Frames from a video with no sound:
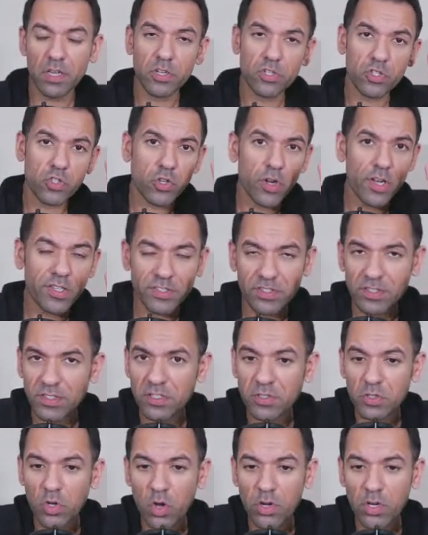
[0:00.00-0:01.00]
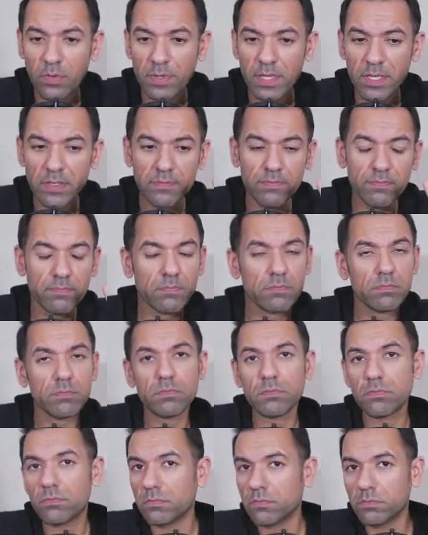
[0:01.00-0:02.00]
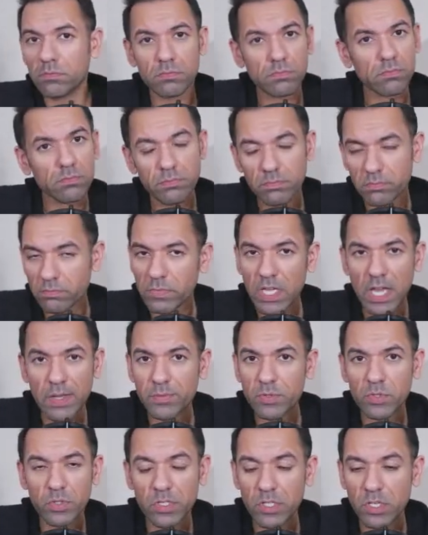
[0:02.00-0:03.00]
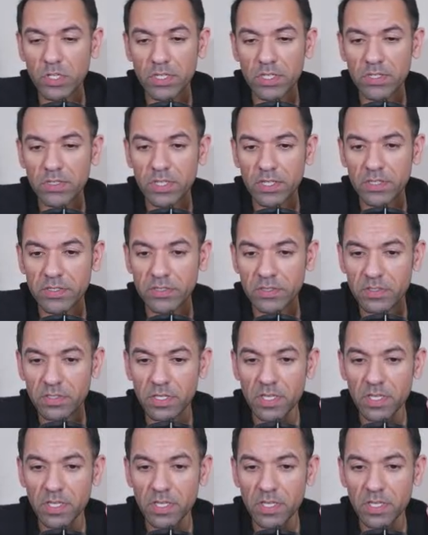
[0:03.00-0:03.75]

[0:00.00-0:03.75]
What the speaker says: trust and autonomy, absolutely you need this.